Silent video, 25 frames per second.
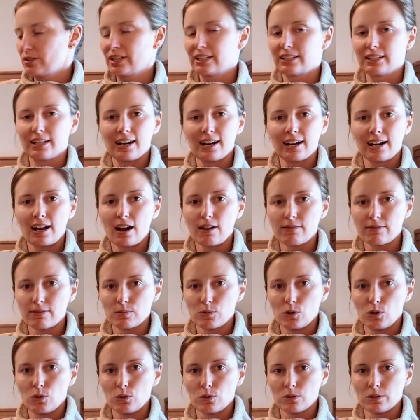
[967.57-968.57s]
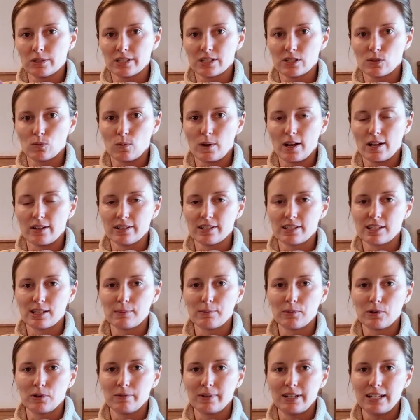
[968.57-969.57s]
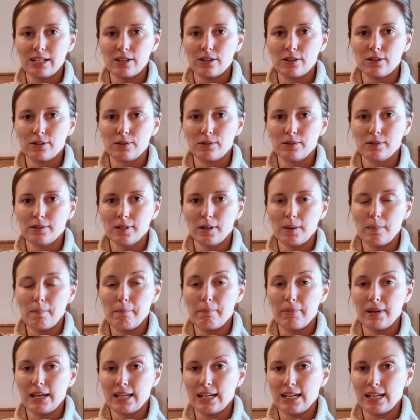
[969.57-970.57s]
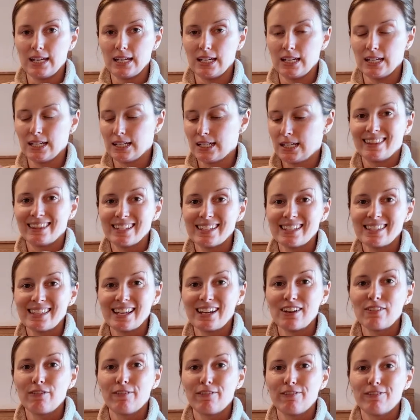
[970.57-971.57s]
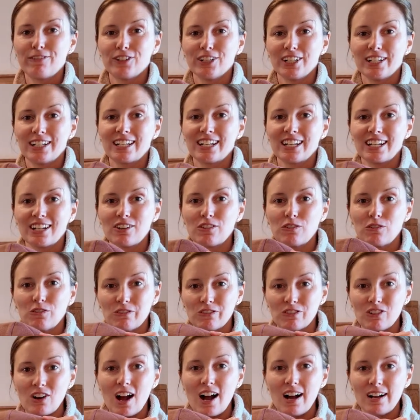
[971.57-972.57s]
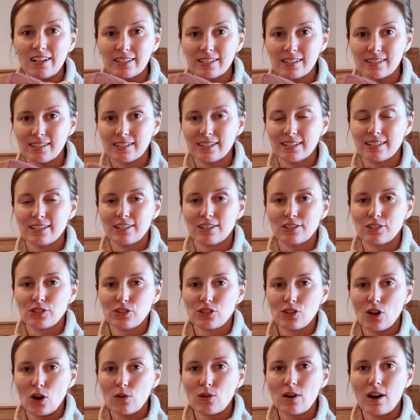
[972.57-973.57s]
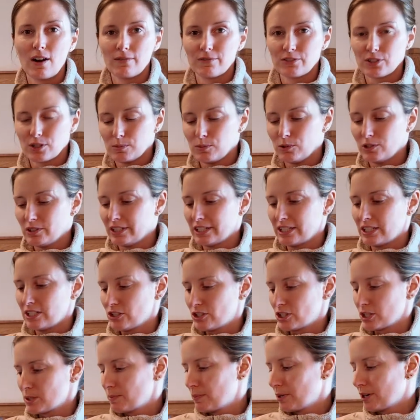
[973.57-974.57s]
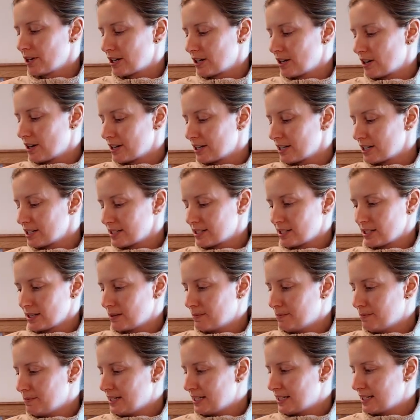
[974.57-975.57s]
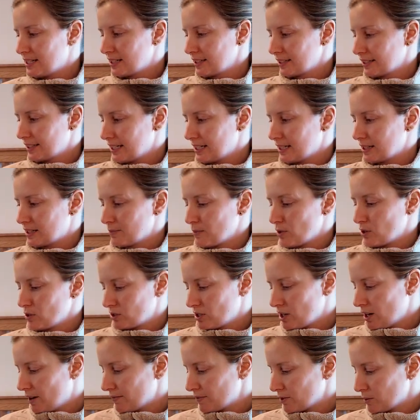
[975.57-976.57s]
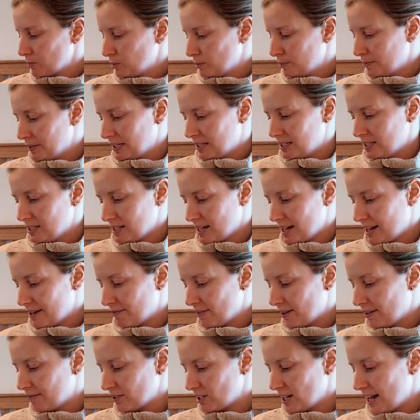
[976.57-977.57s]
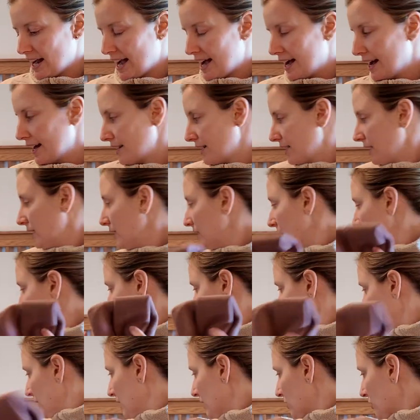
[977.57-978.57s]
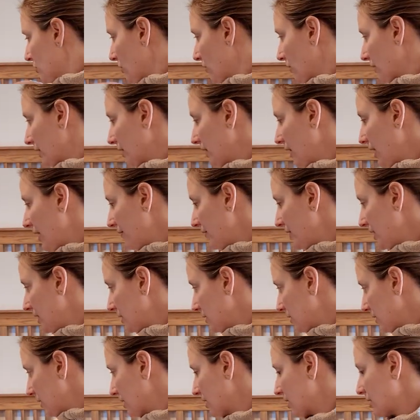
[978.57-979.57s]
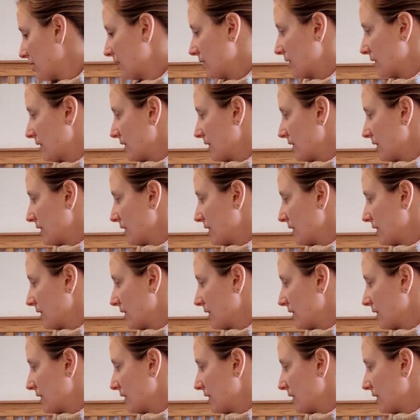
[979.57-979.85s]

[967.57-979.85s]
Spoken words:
thing that I got from Cool as well. It's a merino beanie. This thing freaking rocks. It is so comfortable. Like, you just put it on and it's immediately the most comfortable beanie I've ever had. Totally love it.